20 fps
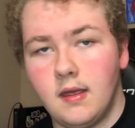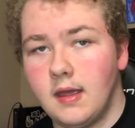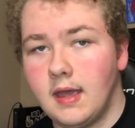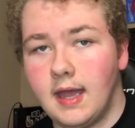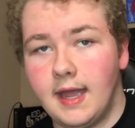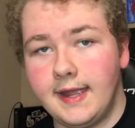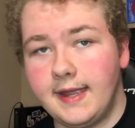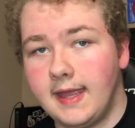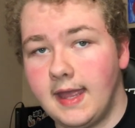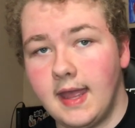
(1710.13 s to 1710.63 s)

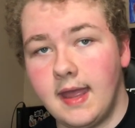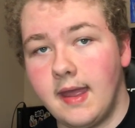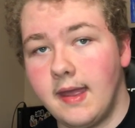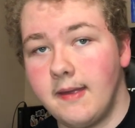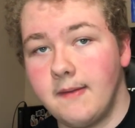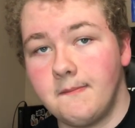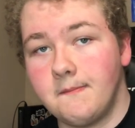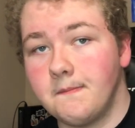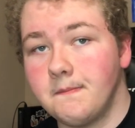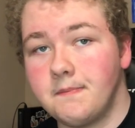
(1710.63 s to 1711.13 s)
I
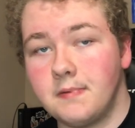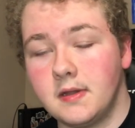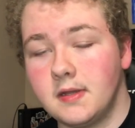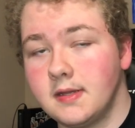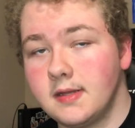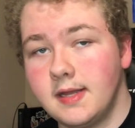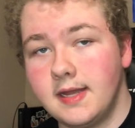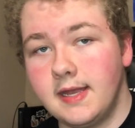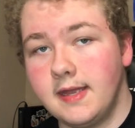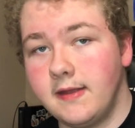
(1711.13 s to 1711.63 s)
can't
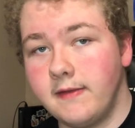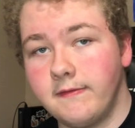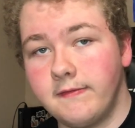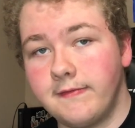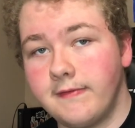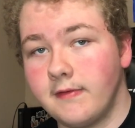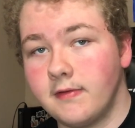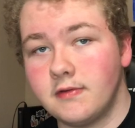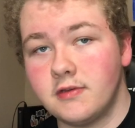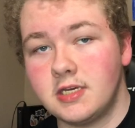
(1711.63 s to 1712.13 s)

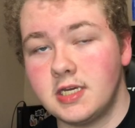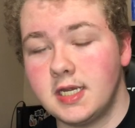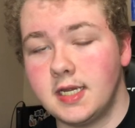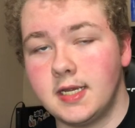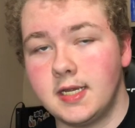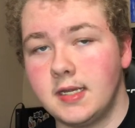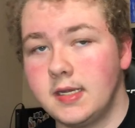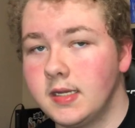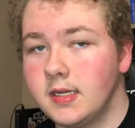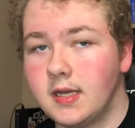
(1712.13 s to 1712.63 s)
believe
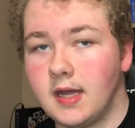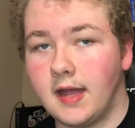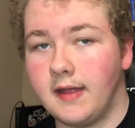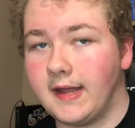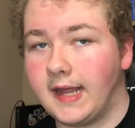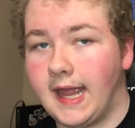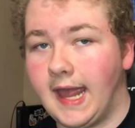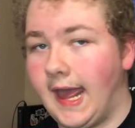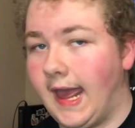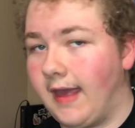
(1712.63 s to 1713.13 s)
she got
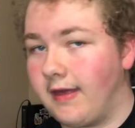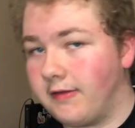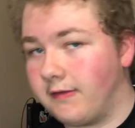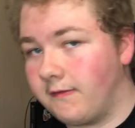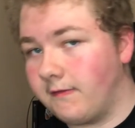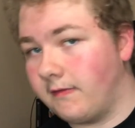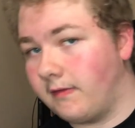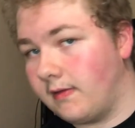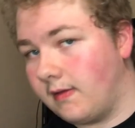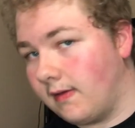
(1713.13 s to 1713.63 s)
cast
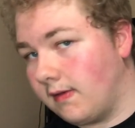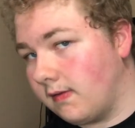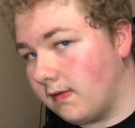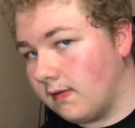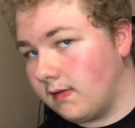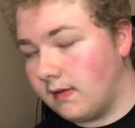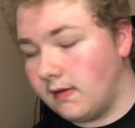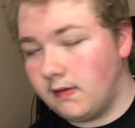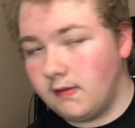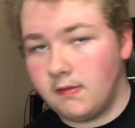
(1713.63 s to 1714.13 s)
for
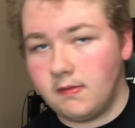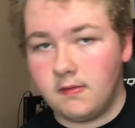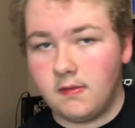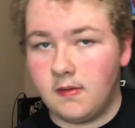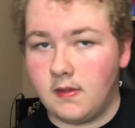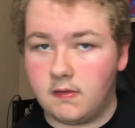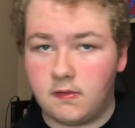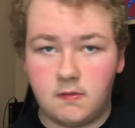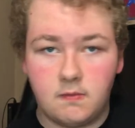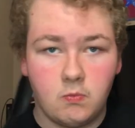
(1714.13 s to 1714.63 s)
this.
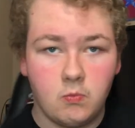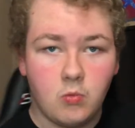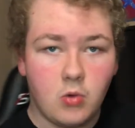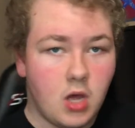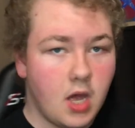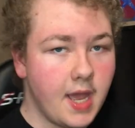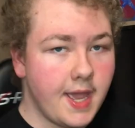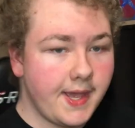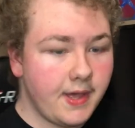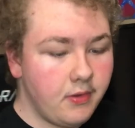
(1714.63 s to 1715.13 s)
It's
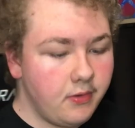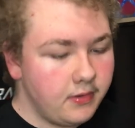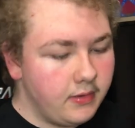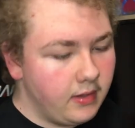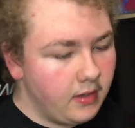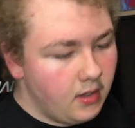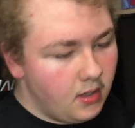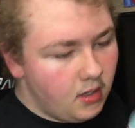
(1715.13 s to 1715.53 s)
wild.